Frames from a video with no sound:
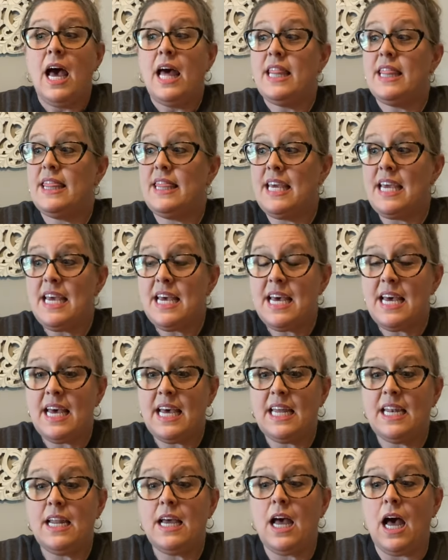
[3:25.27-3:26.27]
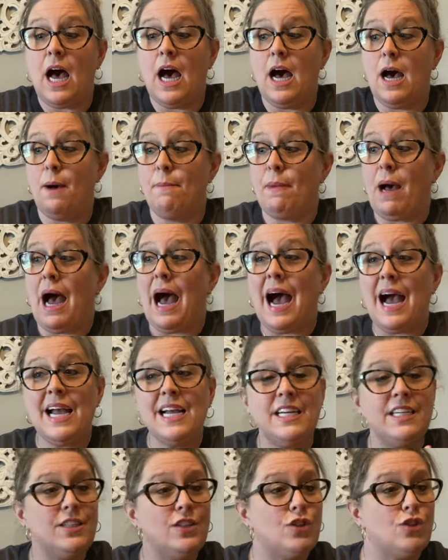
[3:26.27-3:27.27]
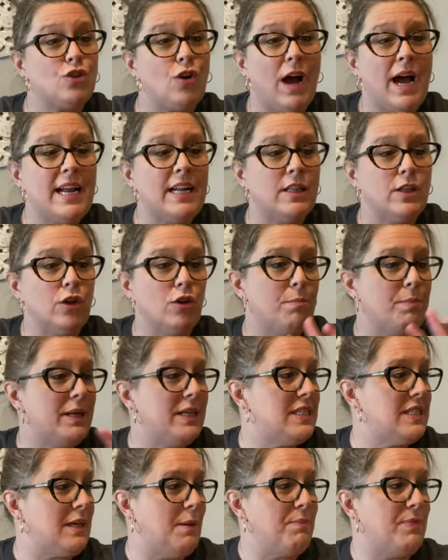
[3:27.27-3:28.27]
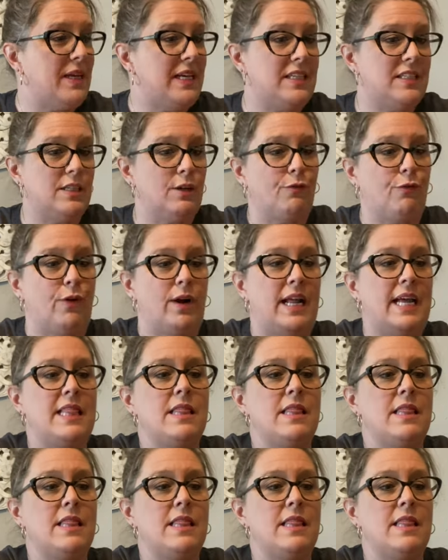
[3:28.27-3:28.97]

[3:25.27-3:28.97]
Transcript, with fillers: Then um, I tried a little bit of something different.